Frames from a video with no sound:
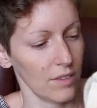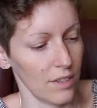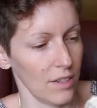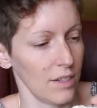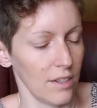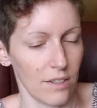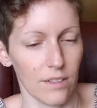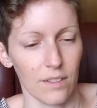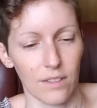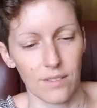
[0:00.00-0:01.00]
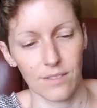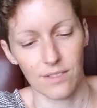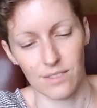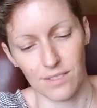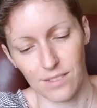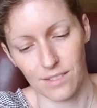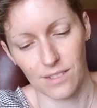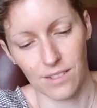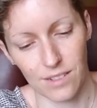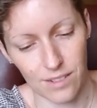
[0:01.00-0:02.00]

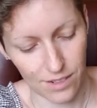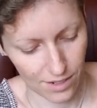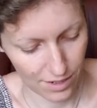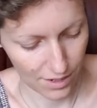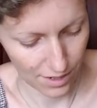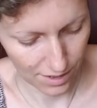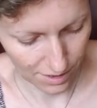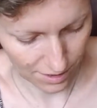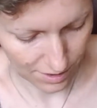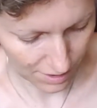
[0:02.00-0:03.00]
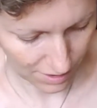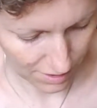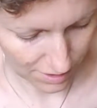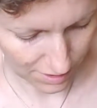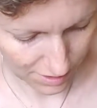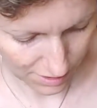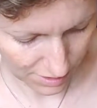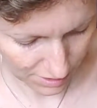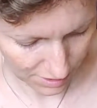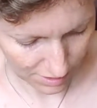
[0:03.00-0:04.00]

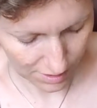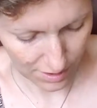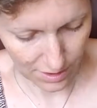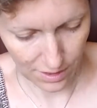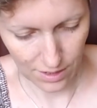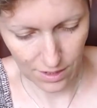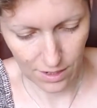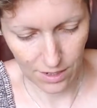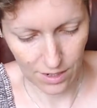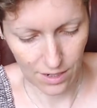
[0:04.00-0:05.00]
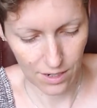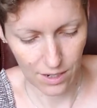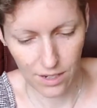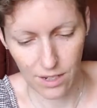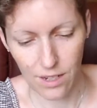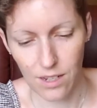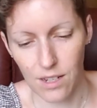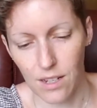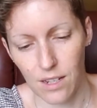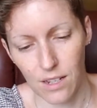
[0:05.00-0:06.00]

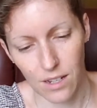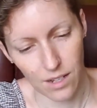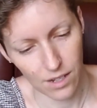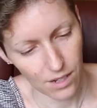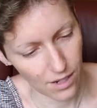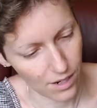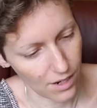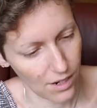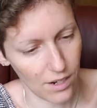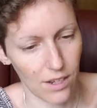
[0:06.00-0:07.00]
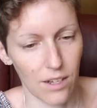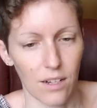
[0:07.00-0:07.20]
(no one is talking)